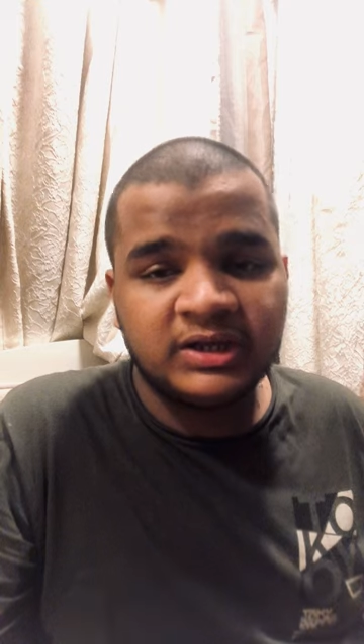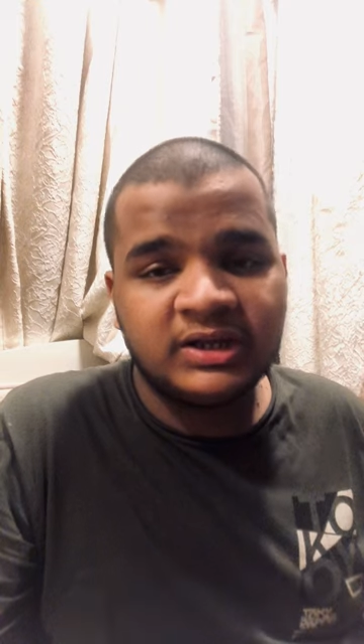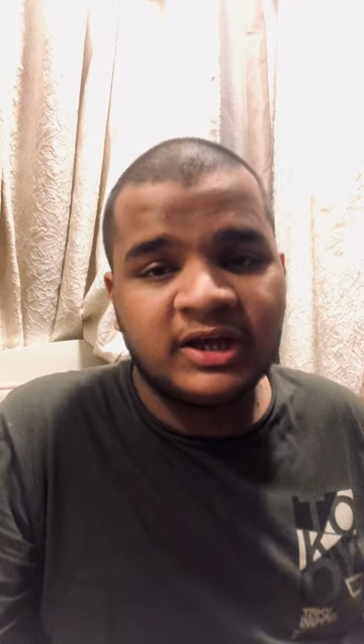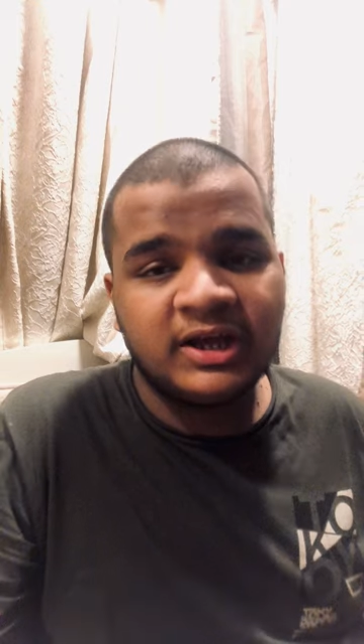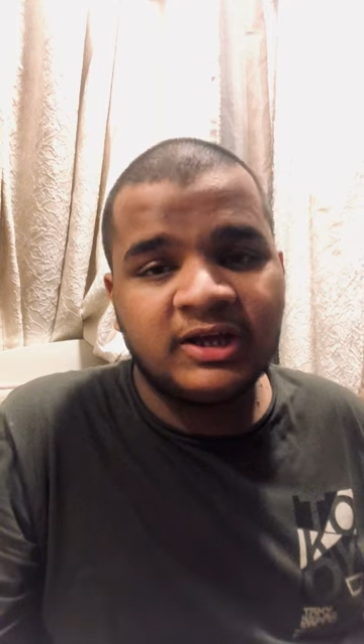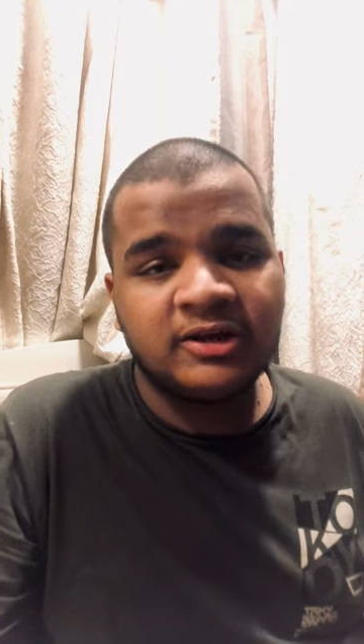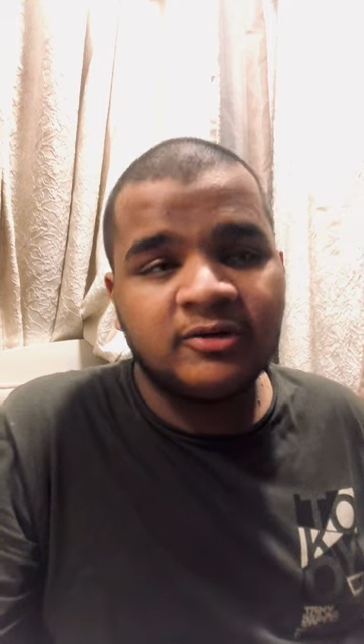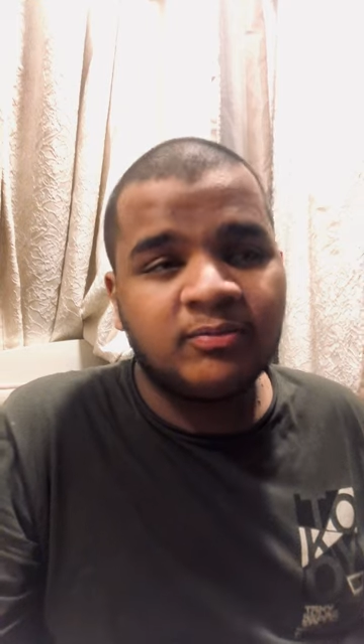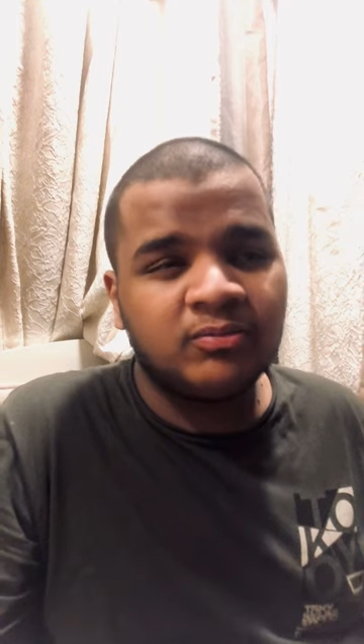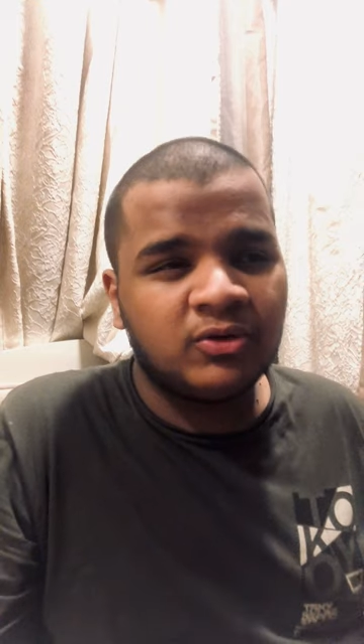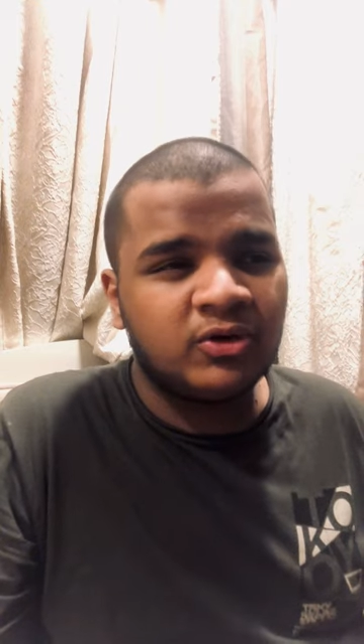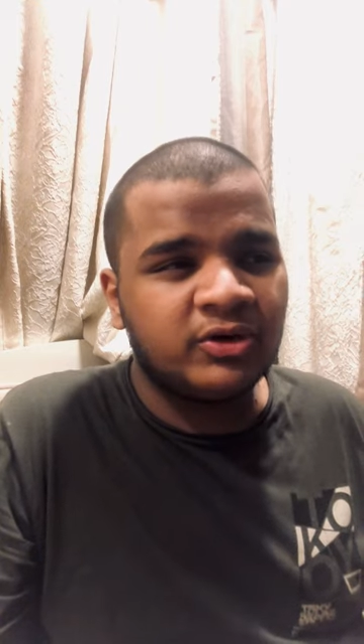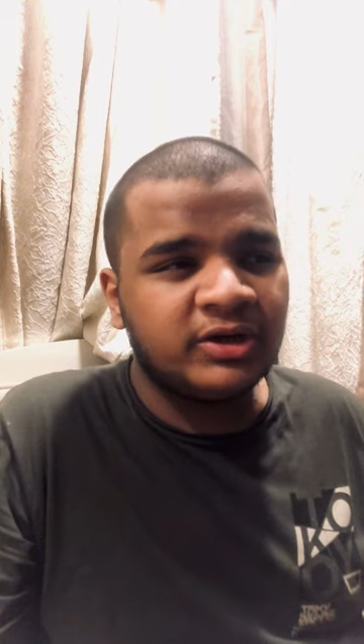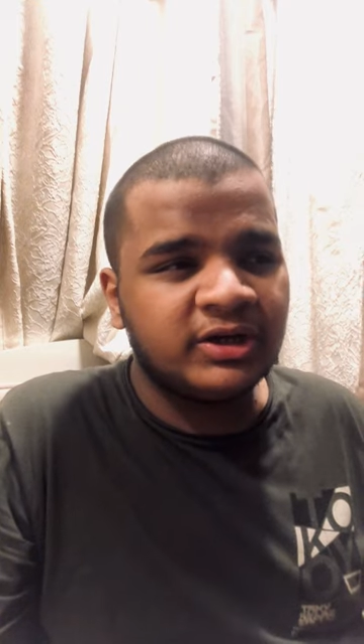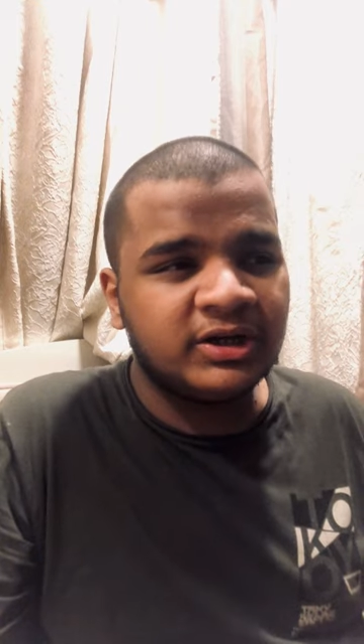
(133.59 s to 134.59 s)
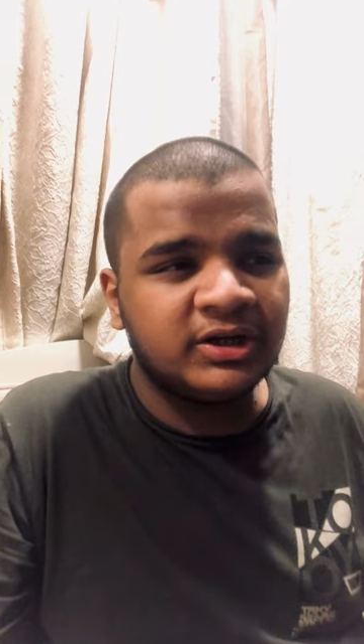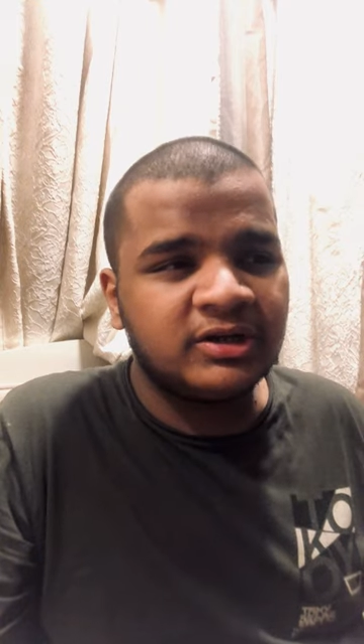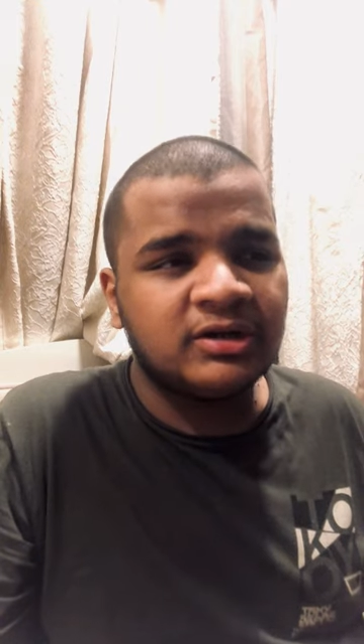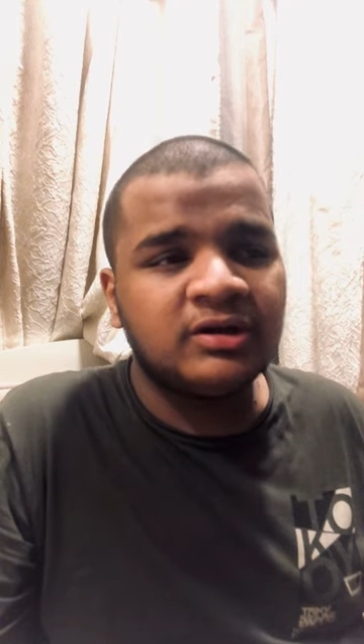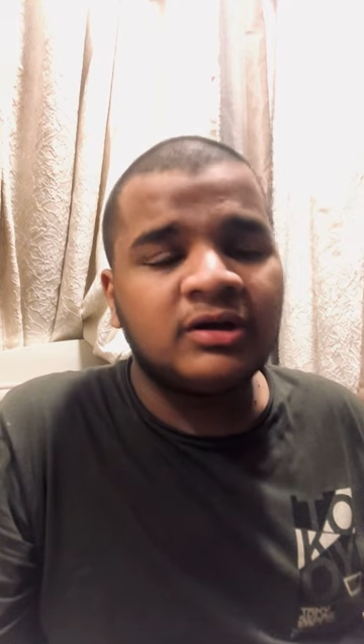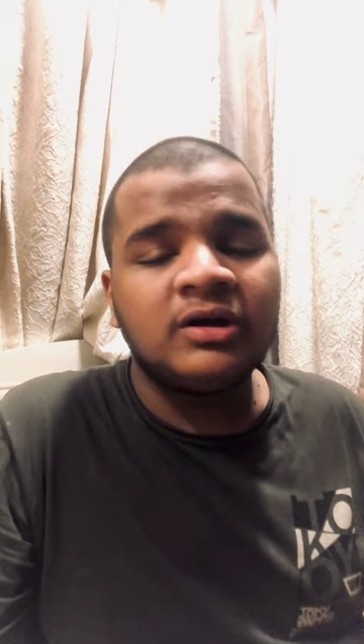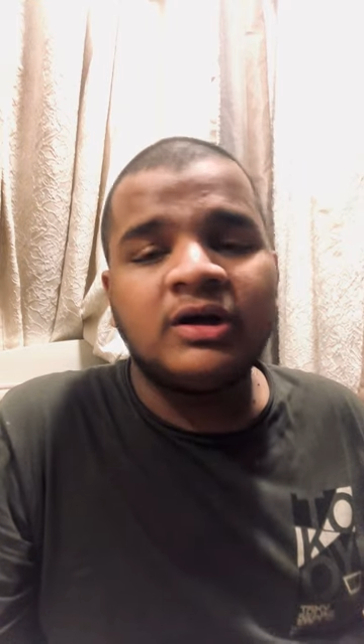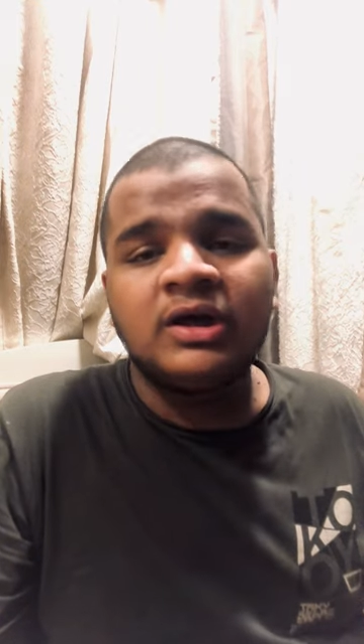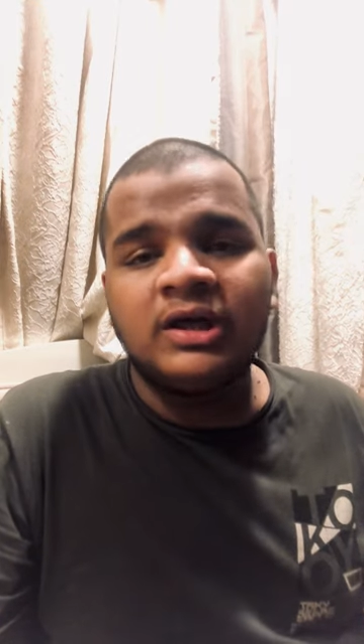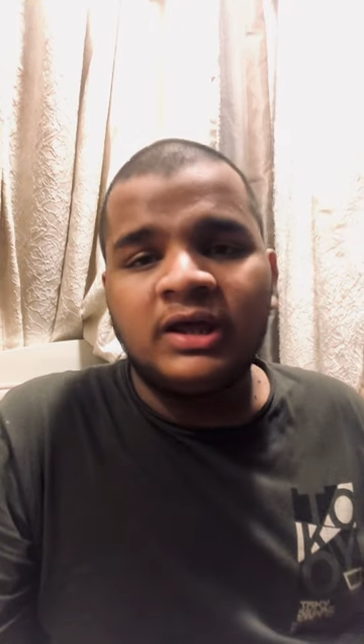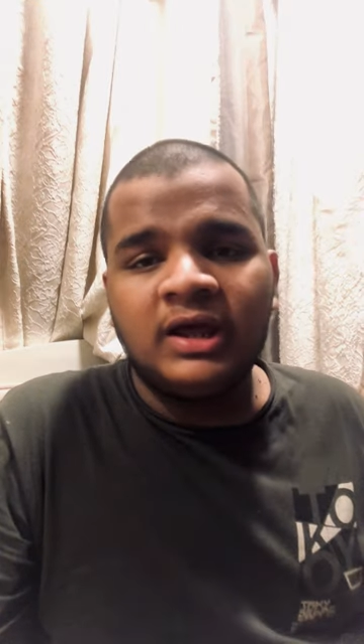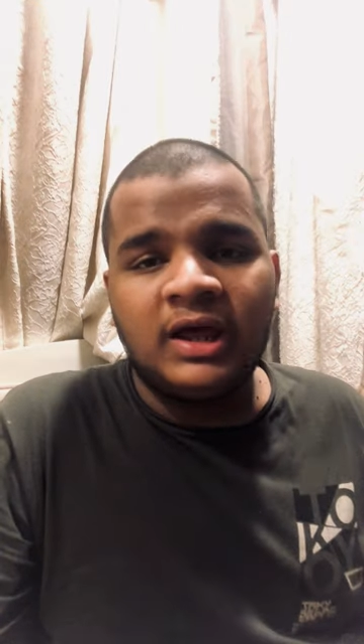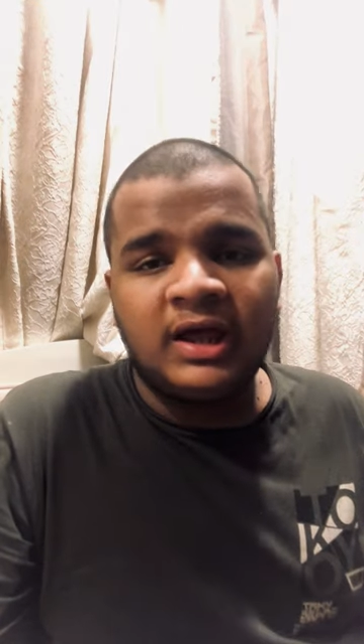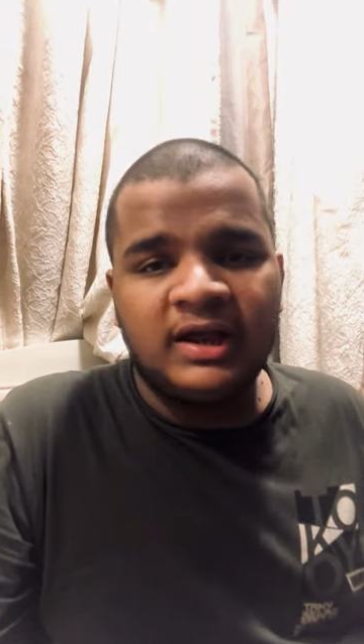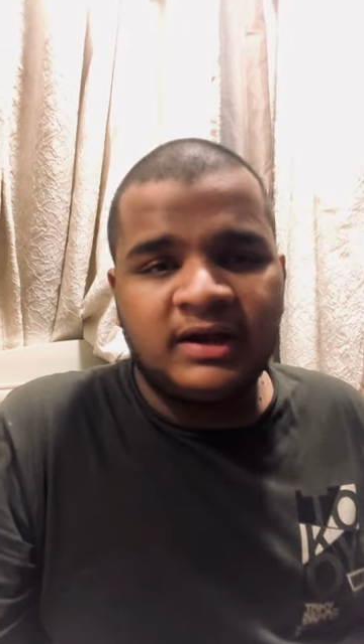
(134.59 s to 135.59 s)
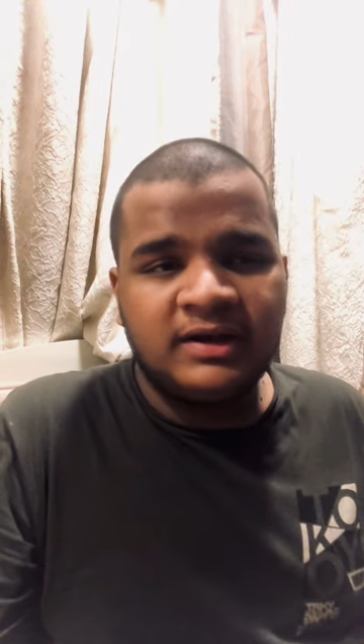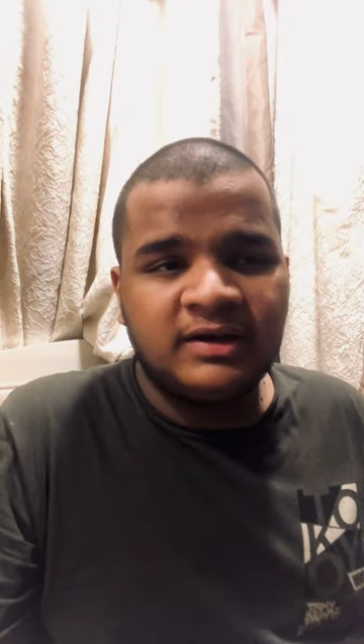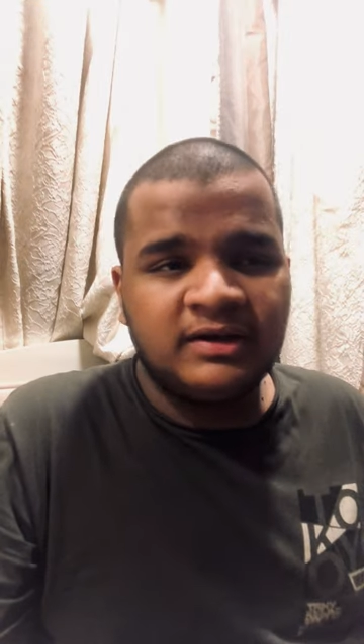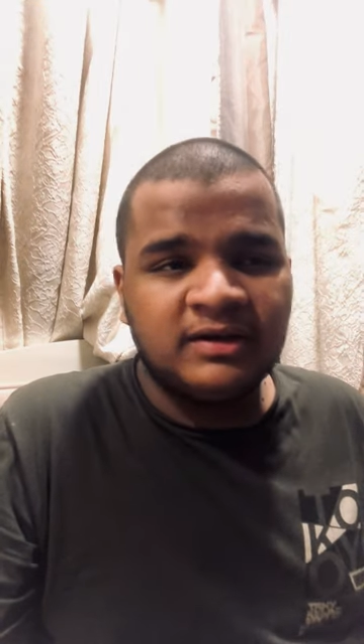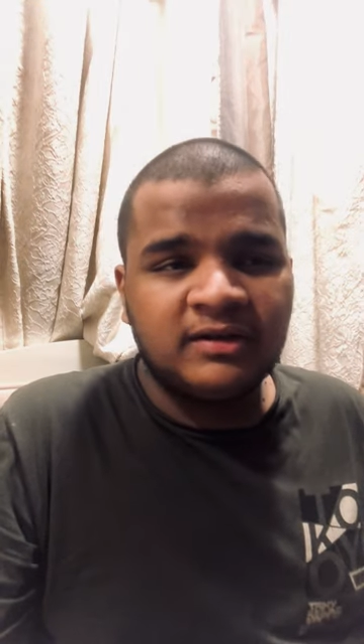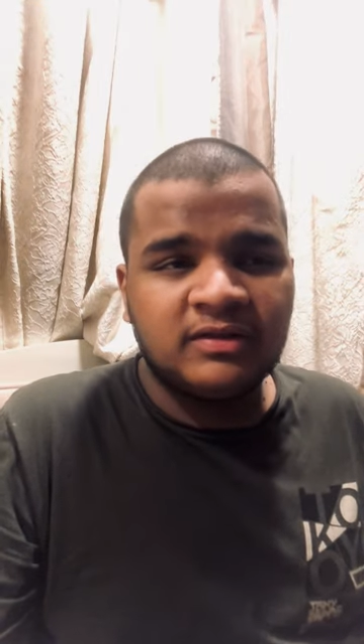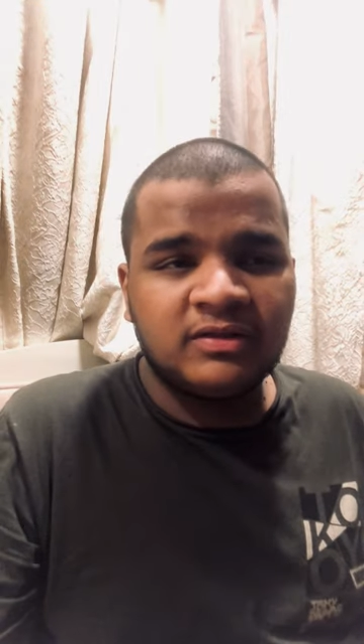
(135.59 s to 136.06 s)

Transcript: like Border and